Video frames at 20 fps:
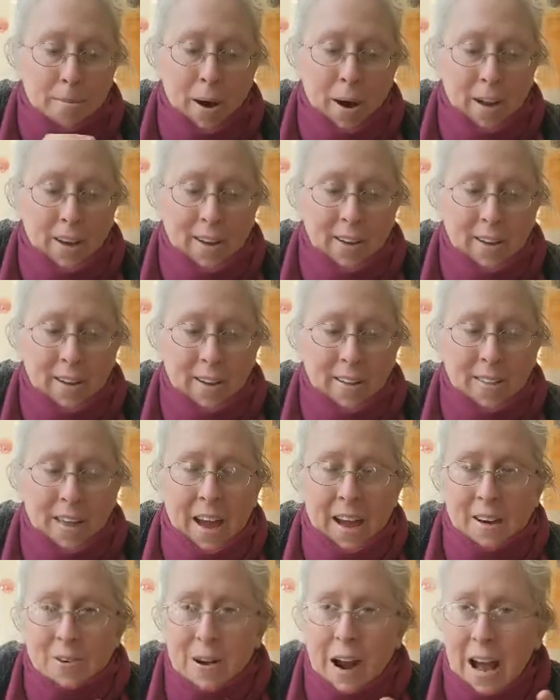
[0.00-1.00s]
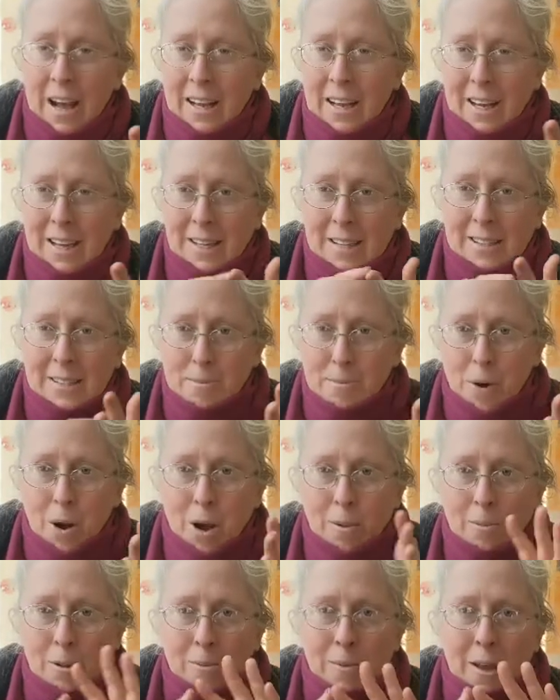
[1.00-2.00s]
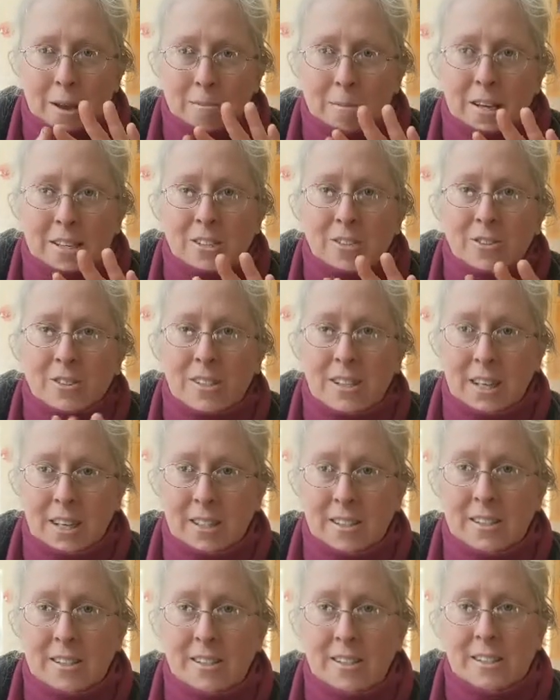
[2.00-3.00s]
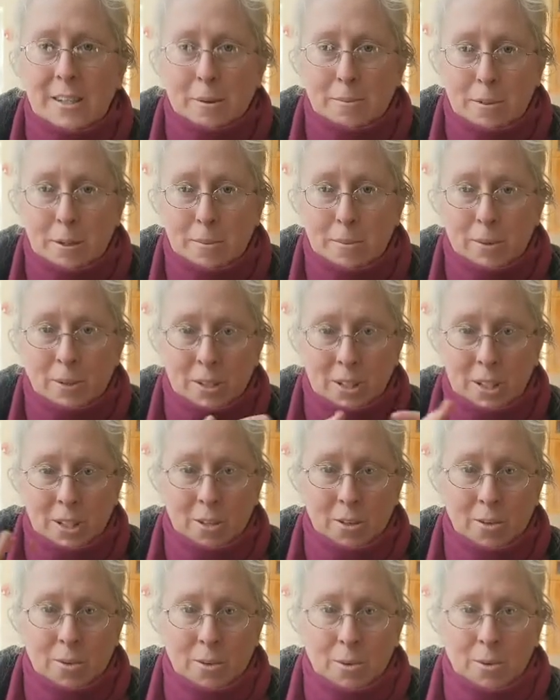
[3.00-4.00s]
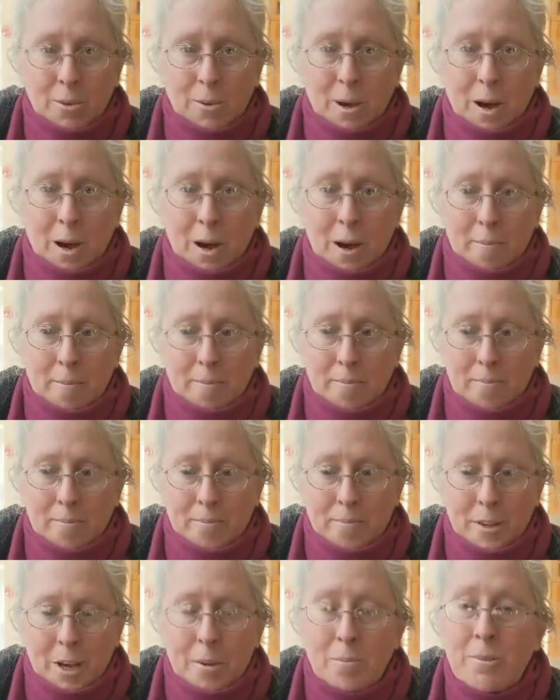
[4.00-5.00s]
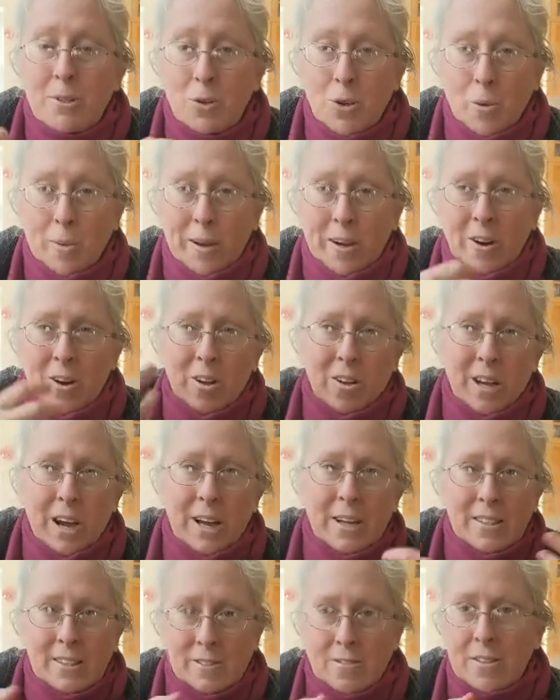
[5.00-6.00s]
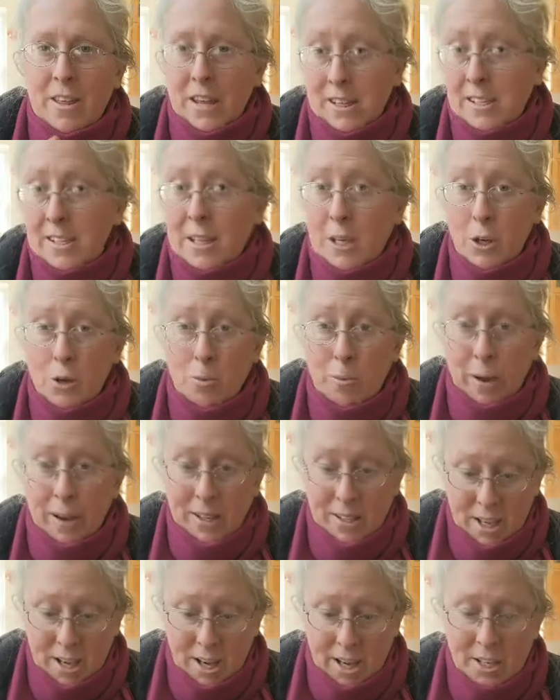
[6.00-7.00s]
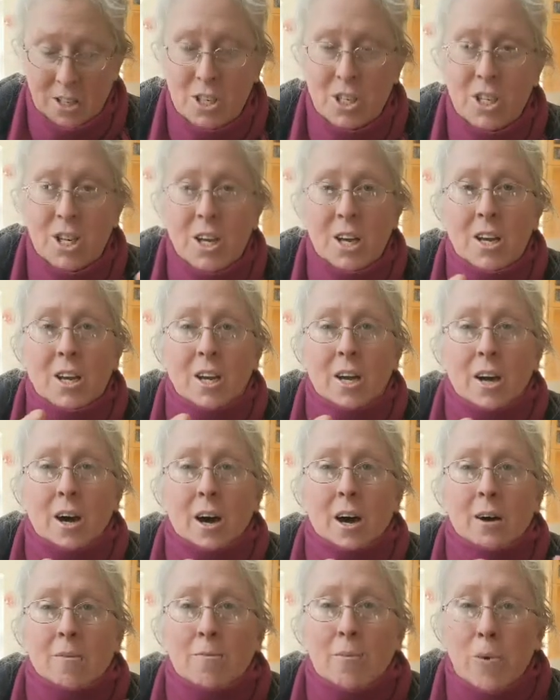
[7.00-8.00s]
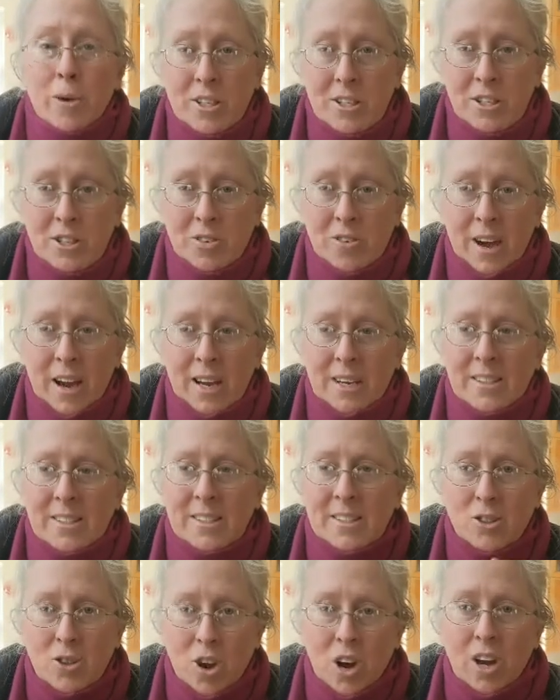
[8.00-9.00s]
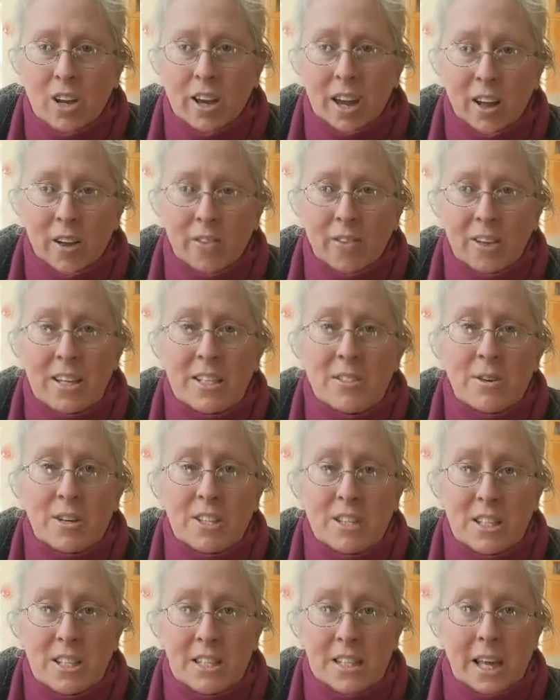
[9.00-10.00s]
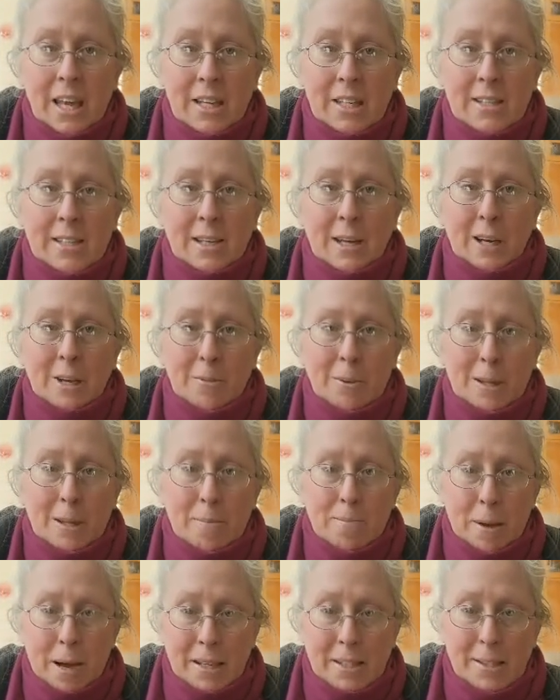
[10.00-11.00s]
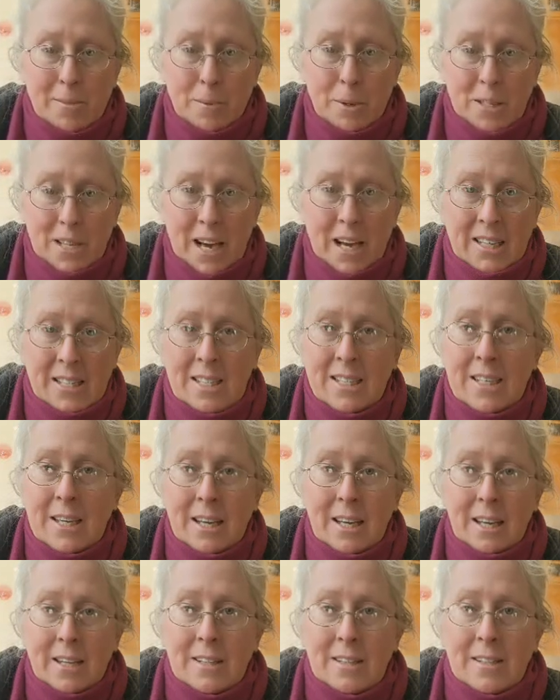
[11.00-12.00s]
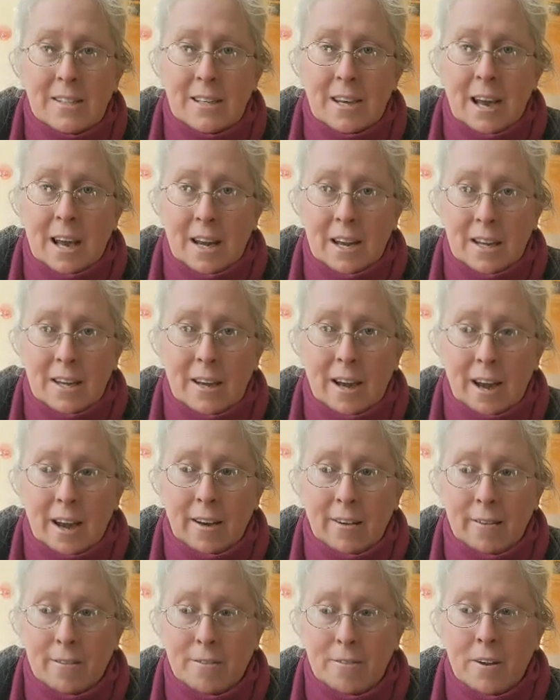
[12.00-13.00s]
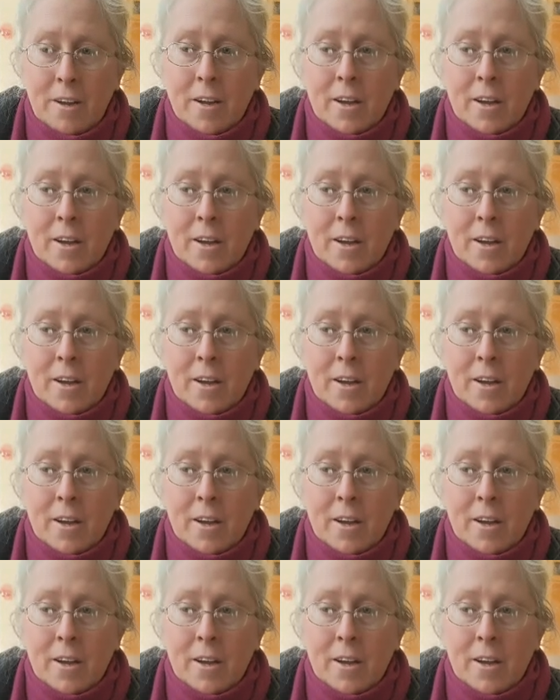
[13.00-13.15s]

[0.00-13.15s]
But that cracking is a problem that makes your skin susceptible to um, absorbing all kinds of things that you might touch. Um, moisturized, strong, healthy, stretchy skin is going to be the best protectant against any kind of